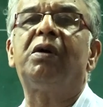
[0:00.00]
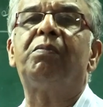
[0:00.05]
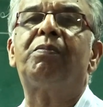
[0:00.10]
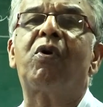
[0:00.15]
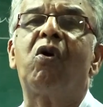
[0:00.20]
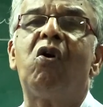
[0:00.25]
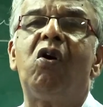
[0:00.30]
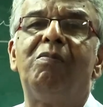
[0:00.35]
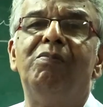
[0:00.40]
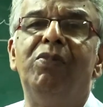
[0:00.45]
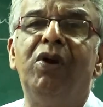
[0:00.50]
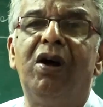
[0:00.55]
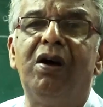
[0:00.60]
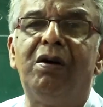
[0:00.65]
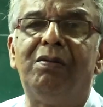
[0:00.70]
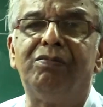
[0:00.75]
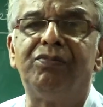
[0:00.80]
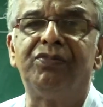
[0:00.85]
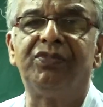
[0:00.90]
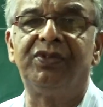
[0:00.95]
the
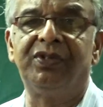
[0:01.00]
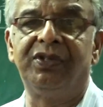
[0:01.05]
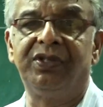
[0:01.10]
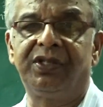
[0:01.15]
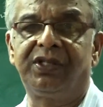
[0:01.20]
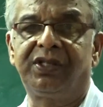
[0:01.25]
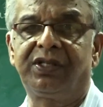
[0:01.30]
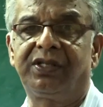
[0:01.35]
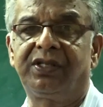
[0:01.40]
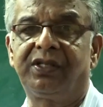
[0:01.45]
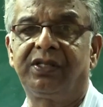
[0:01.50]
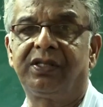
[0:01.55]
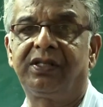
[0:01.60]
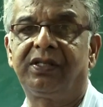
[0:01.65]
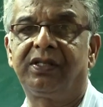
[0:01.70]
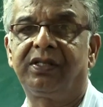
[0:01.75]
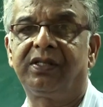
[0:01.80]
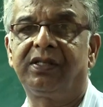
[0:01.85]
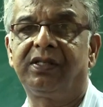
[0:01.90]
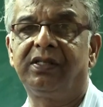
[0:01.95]
problems.